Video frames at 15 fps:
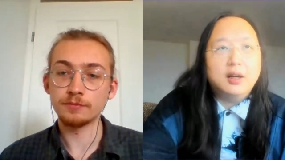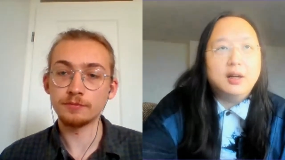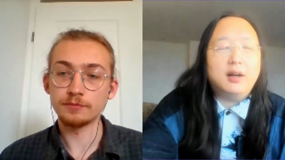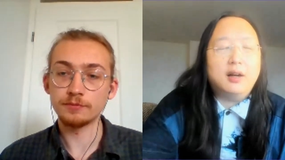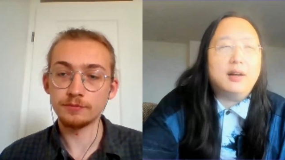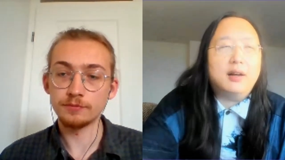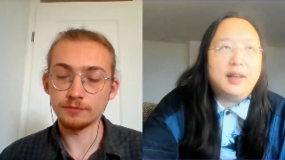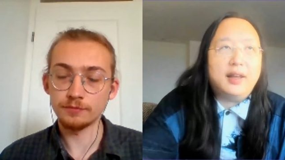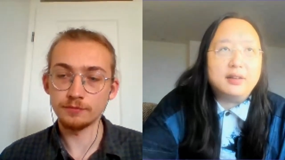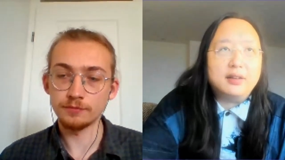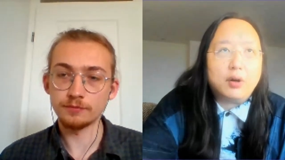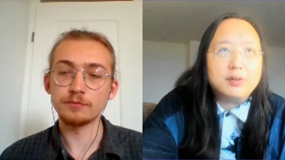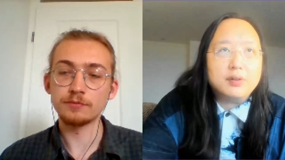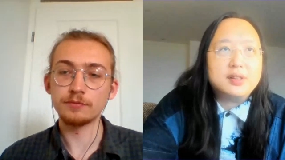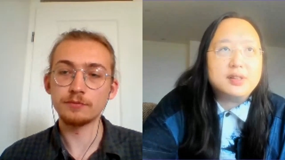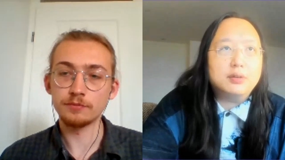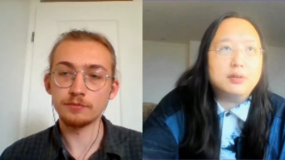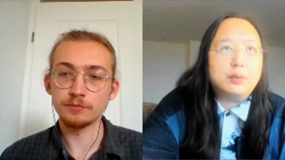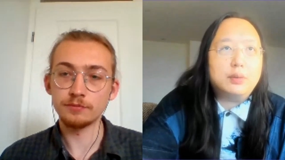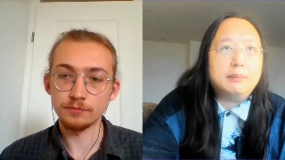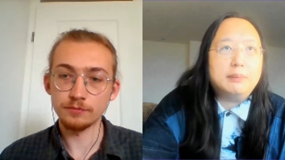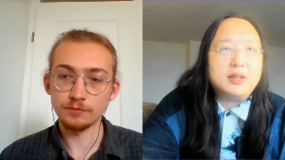Speaker 1: Uh, and also
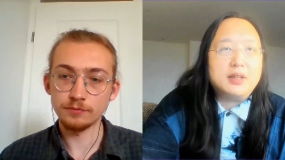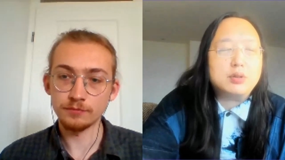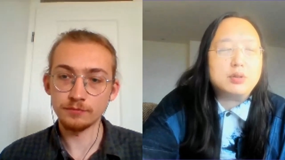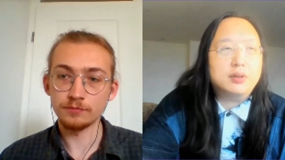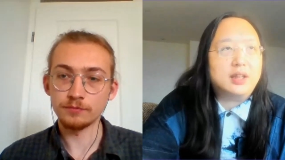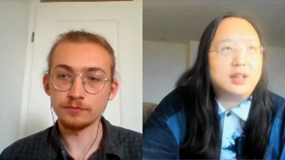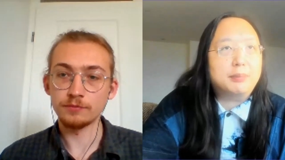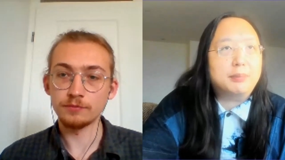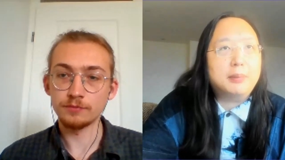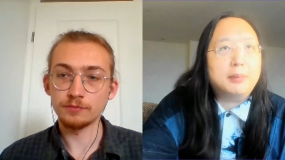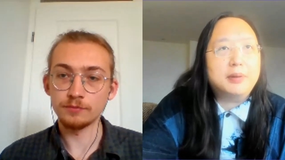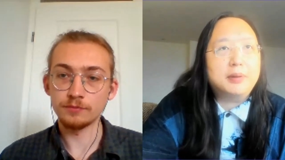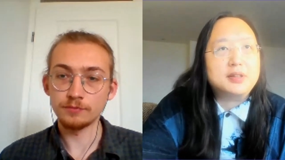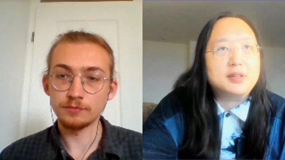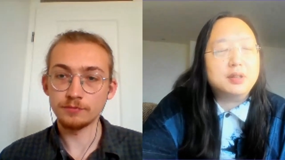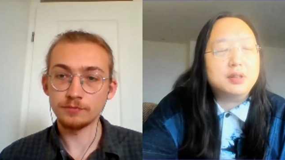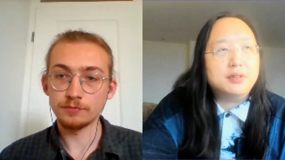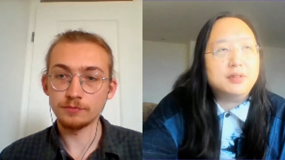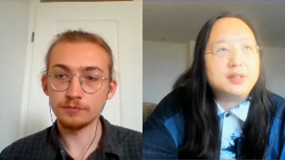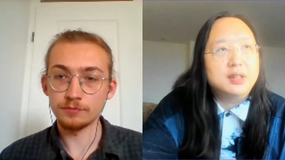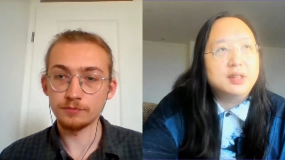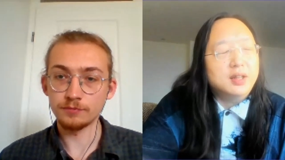we make sure that the public
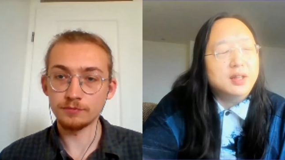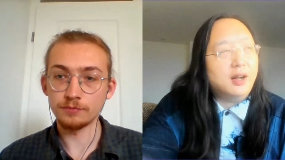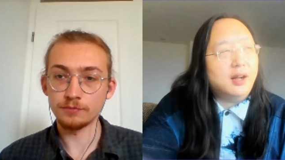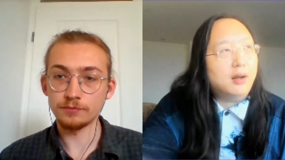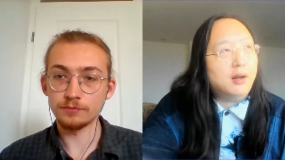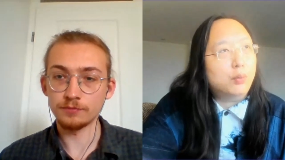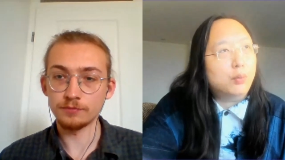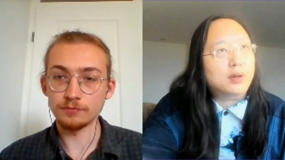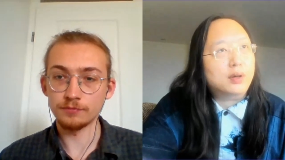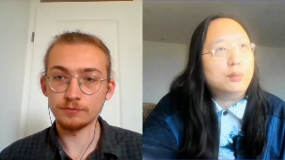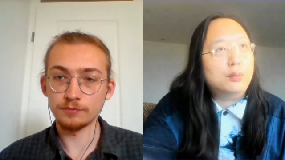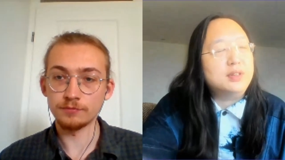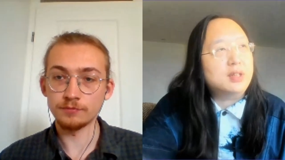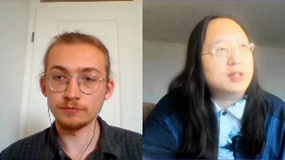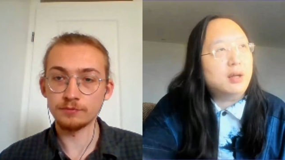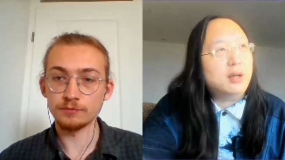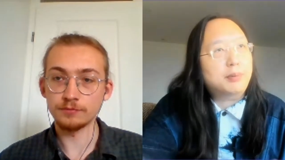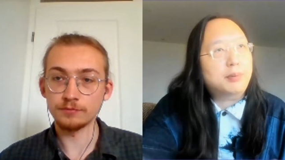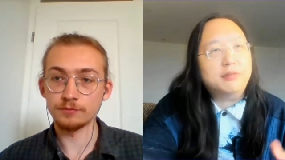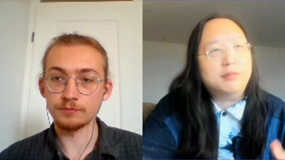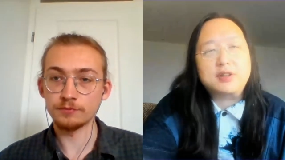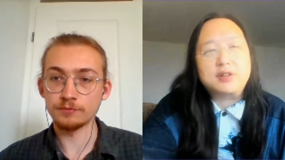service uh, work with
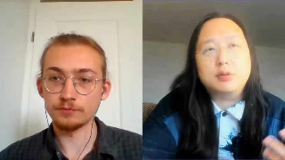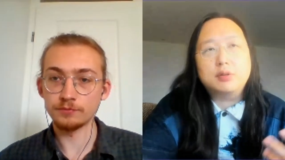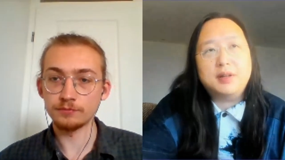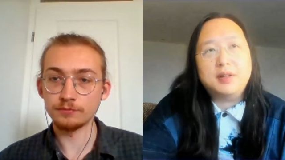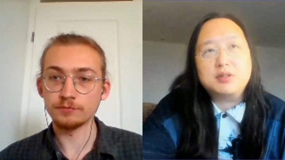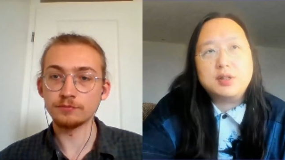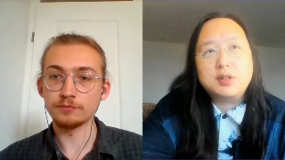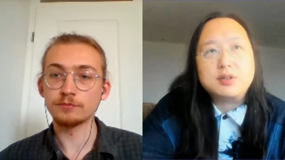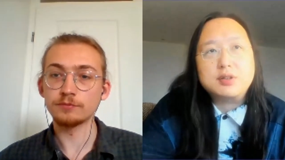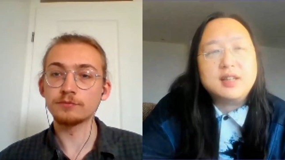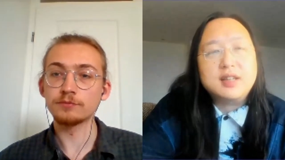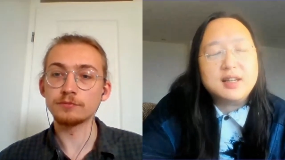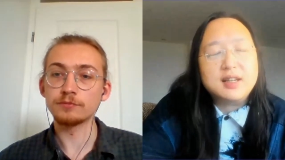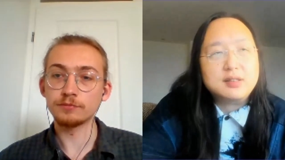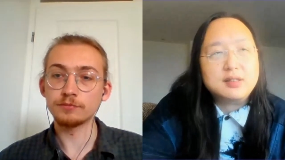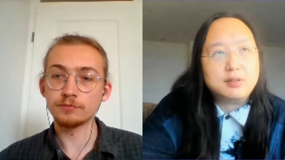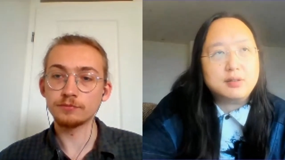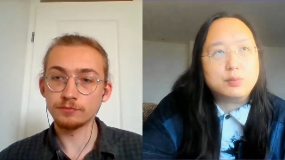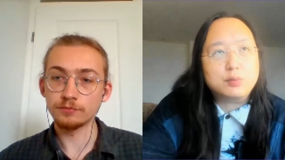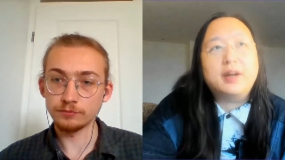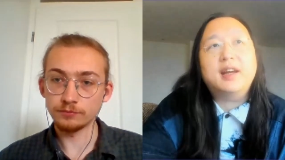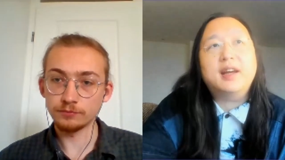professional penetration testers,
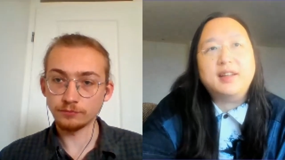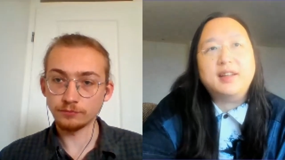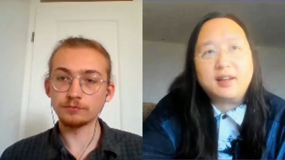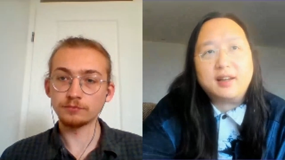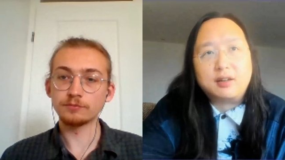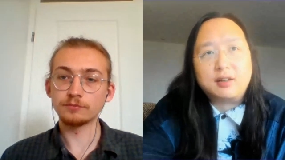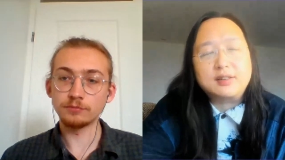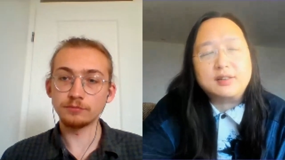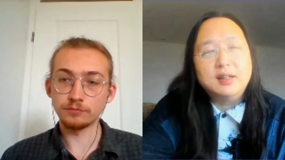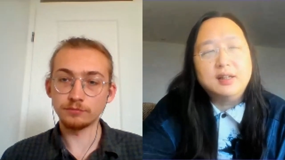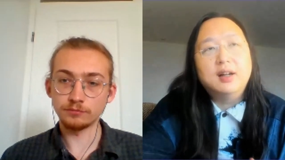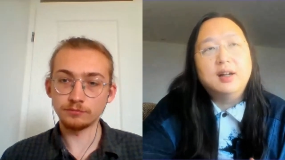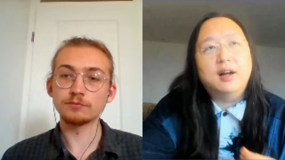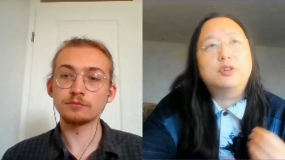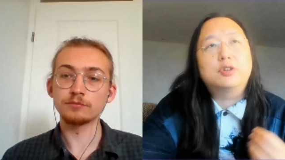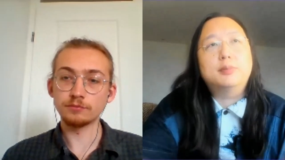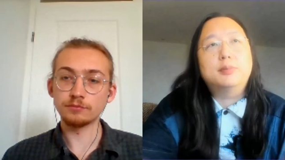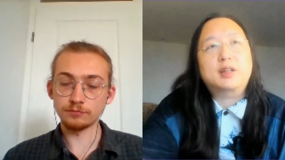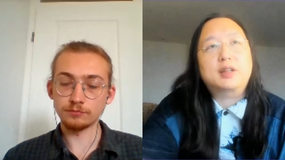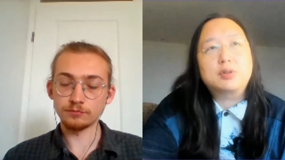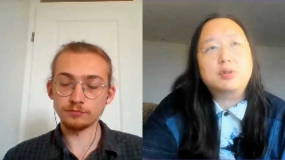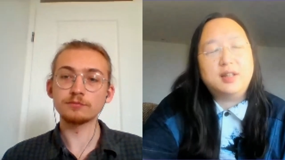white hat hackers, to
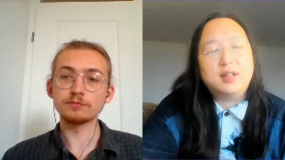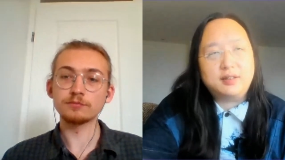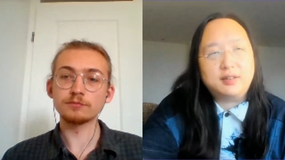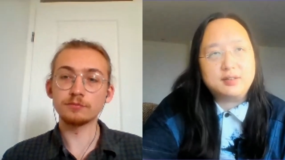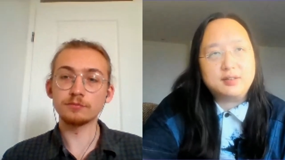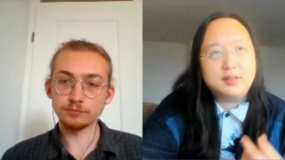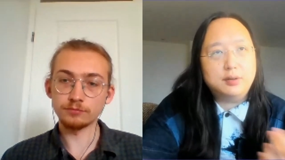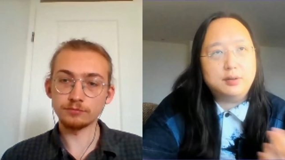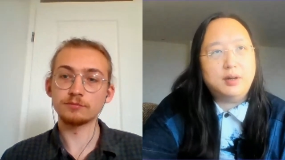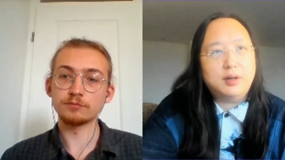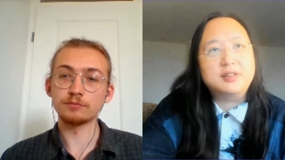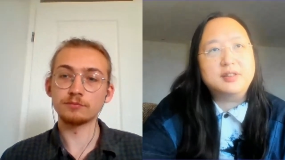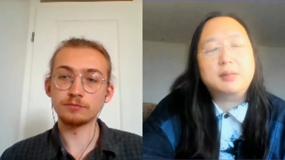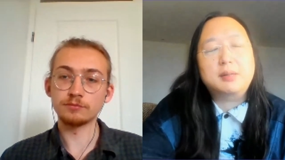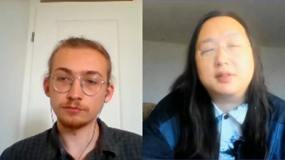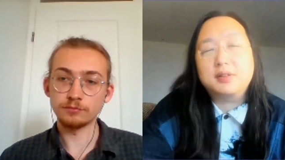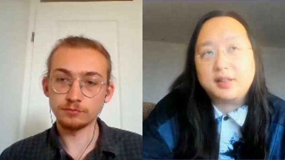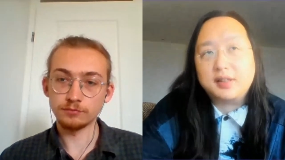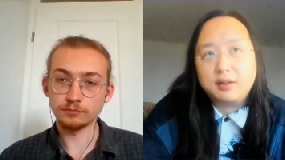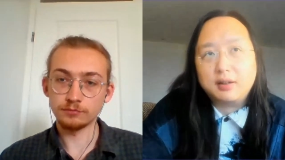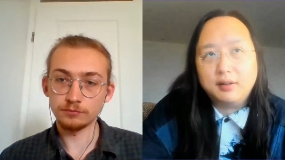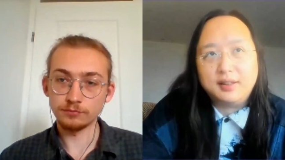make sure that there's no
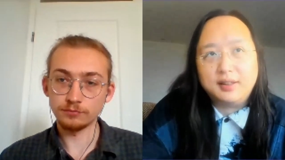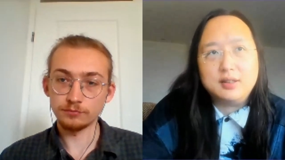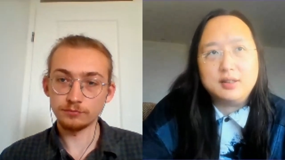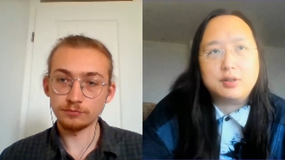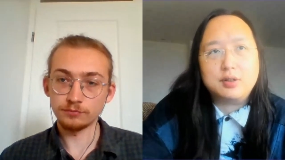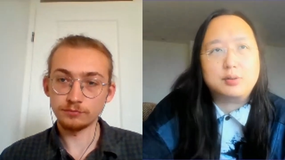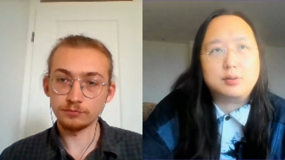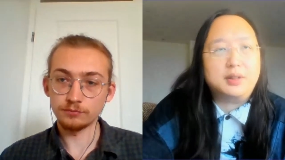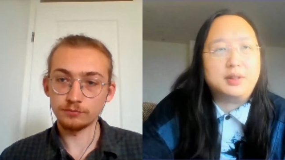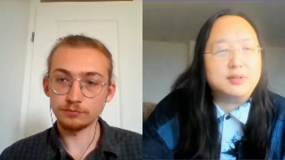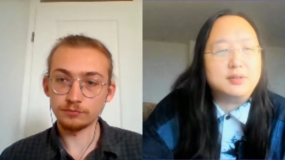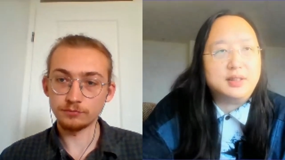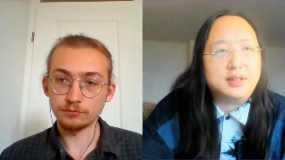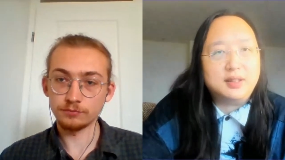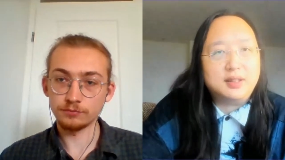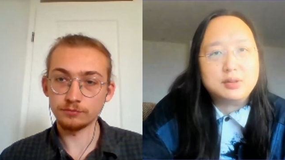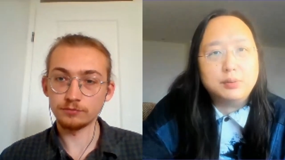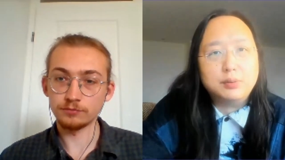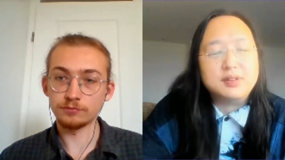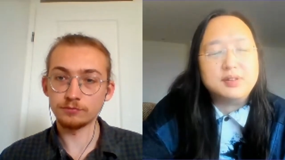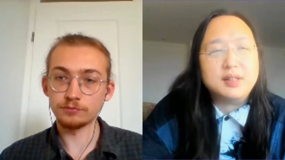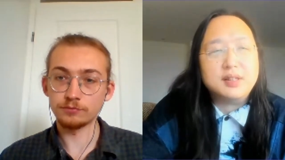cybersecurity issues when using these
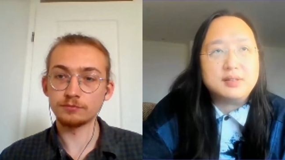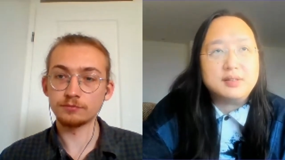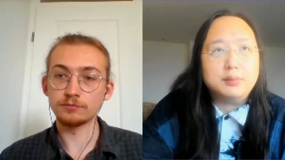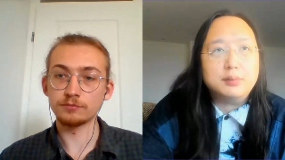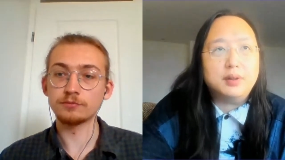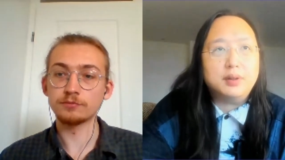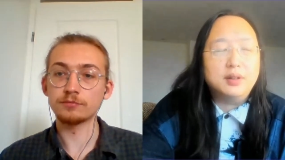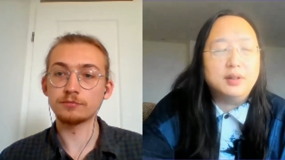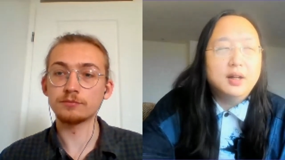tools and so on.